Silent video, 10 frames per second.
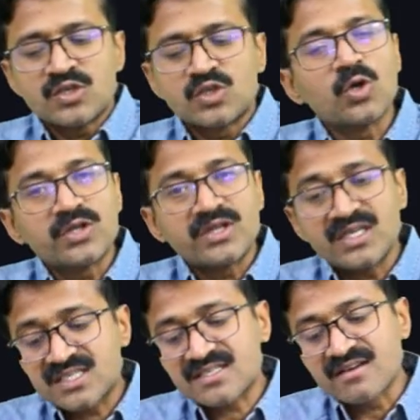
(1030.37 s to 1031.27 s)
So
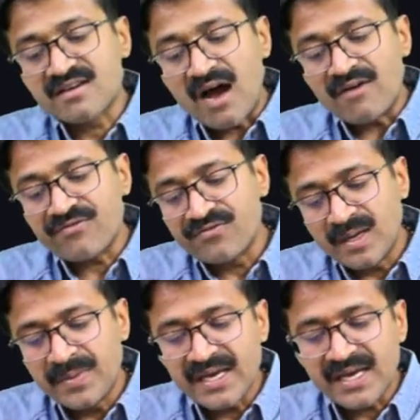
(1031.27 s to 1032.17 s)
this graph will
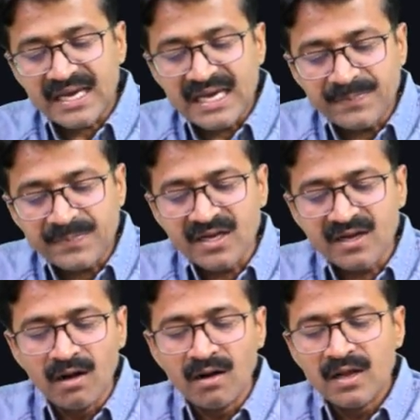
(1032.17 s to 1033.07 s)
be
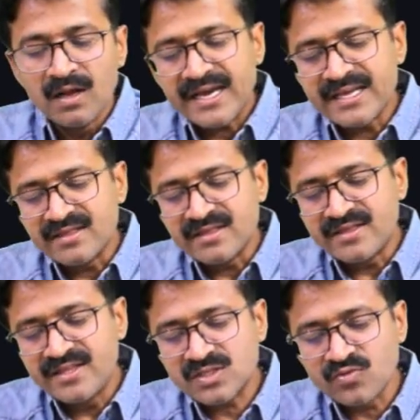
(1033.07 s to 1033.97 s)
elliptical in
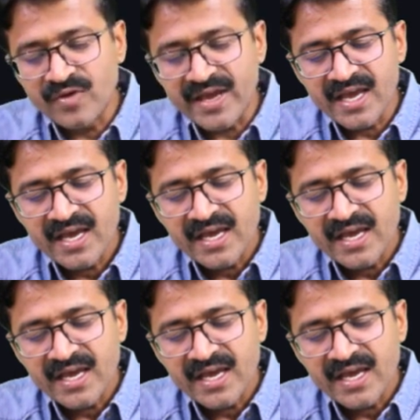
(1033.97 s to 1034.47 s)
this way.